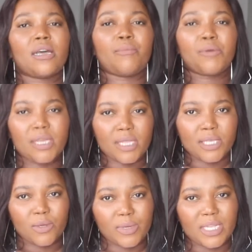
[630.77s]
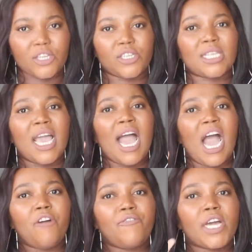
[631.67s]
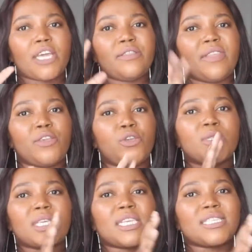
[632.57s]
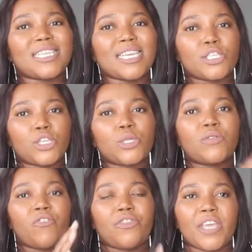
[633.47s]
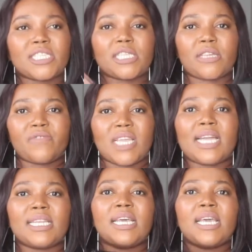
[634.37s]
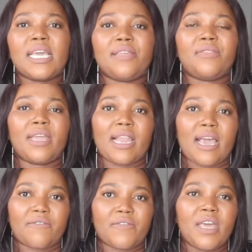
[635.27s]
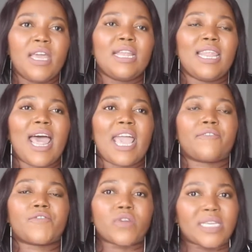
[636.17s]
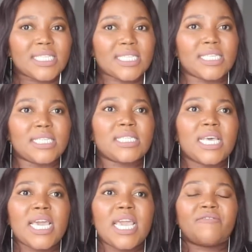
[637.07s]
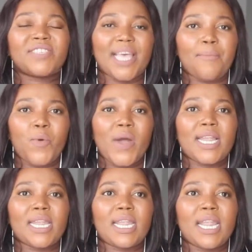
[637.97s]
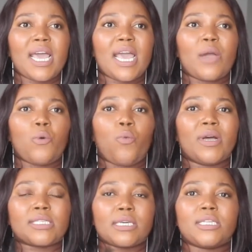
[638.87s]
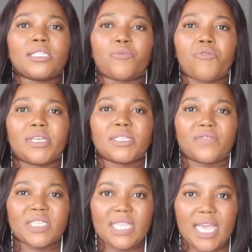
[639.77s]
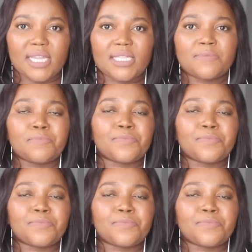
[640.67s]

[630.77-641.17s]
putting this in quotations. How far can they use it as an excuse for things that they've done in their life? Like, for instance, if someone was in a depressive state